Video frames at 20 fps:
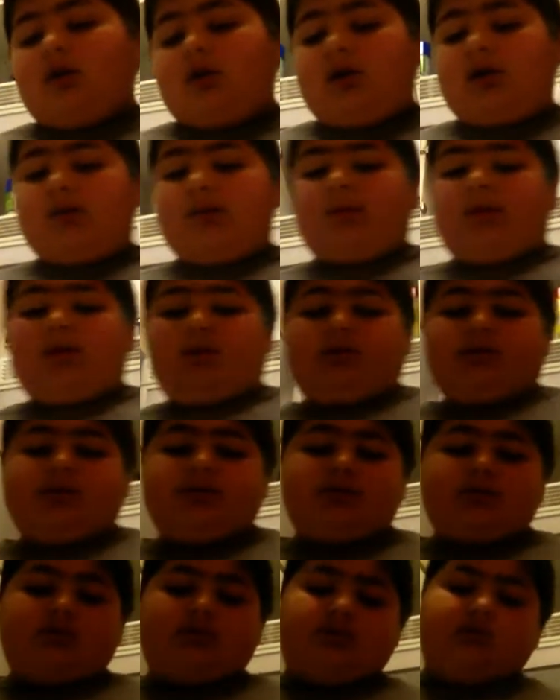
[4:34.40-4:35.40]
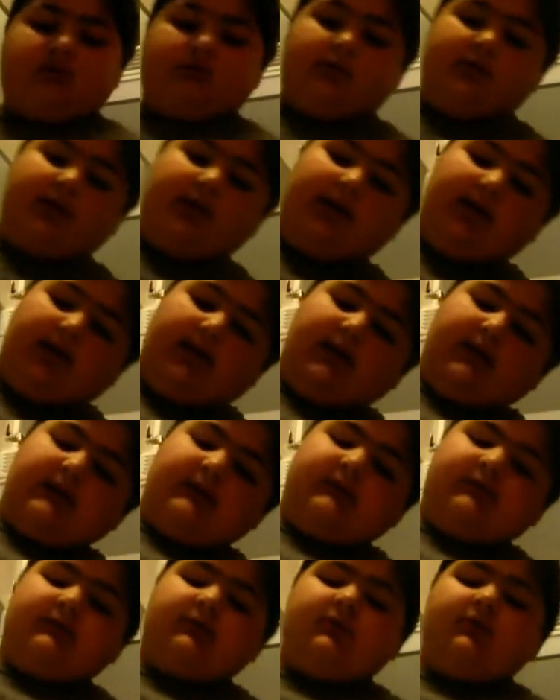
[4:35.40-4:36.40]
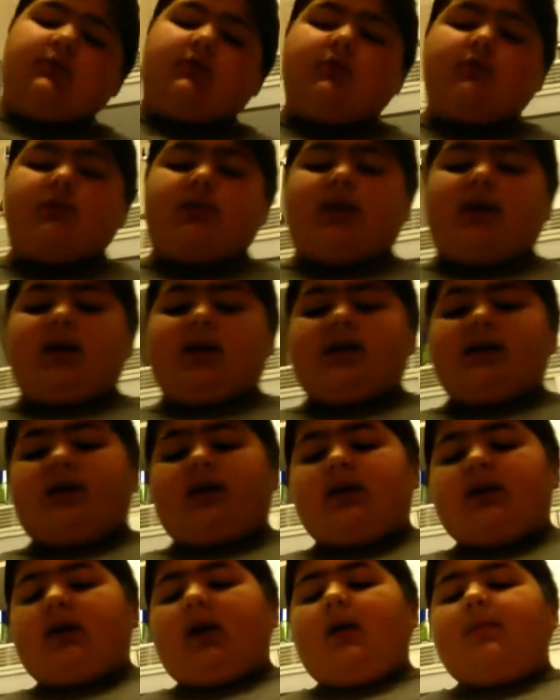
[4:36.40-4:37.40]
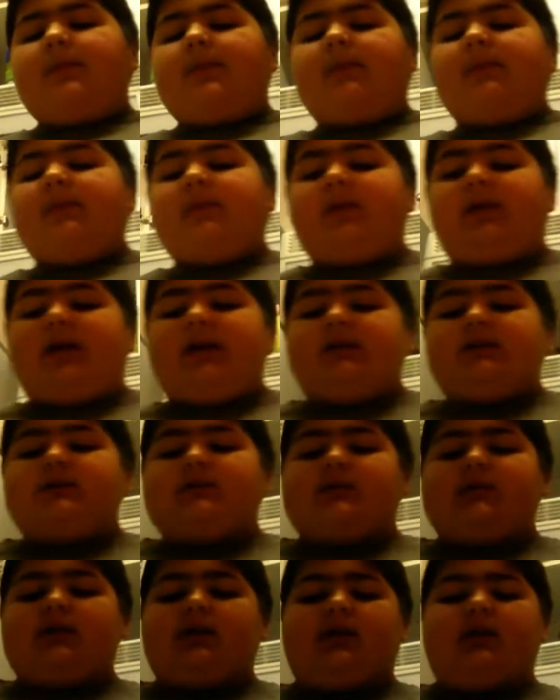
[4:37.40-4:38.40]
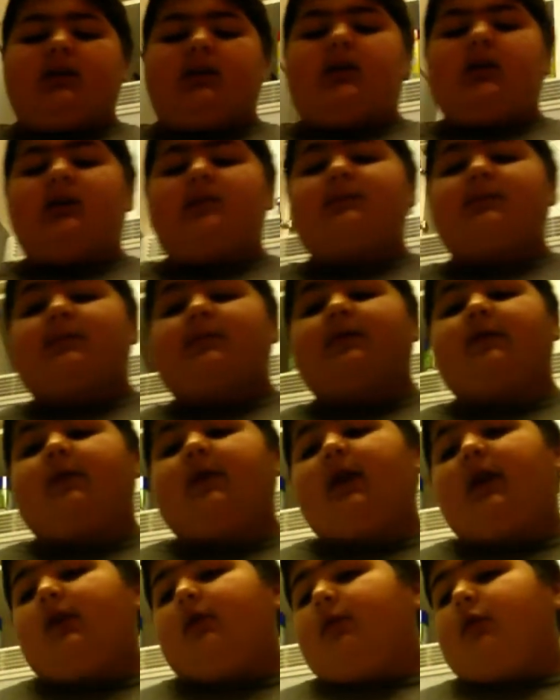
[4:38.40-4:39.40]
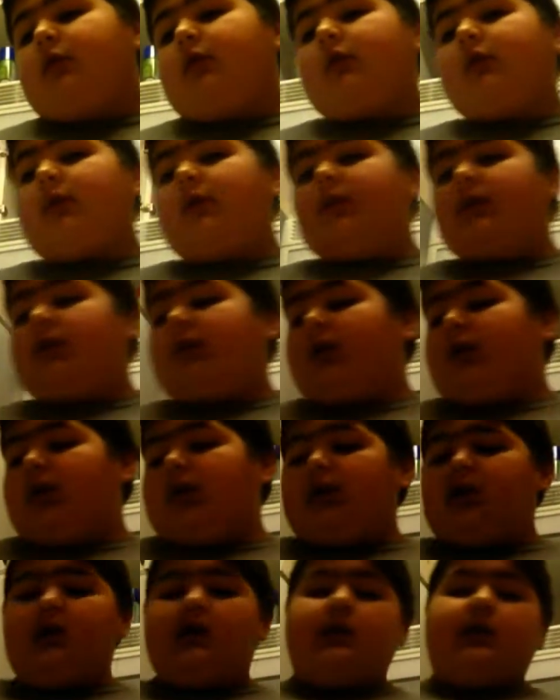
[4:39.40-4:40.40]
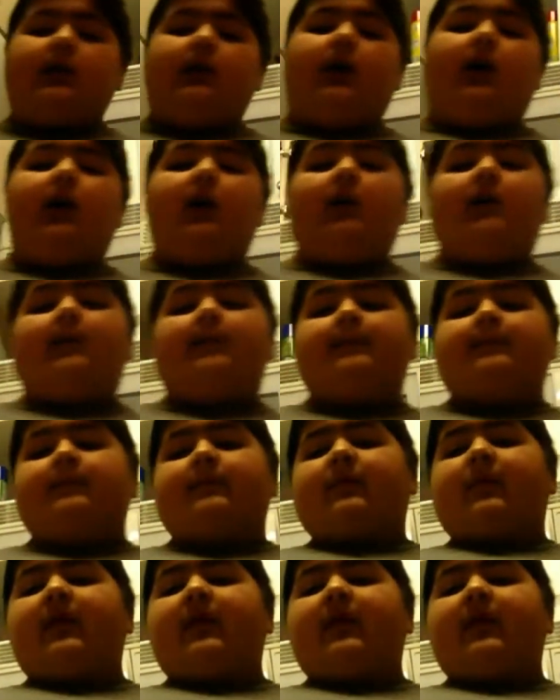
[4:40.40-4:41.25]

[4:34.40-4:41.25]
No. Also, you would add a cup of nuts and a cup of flour. And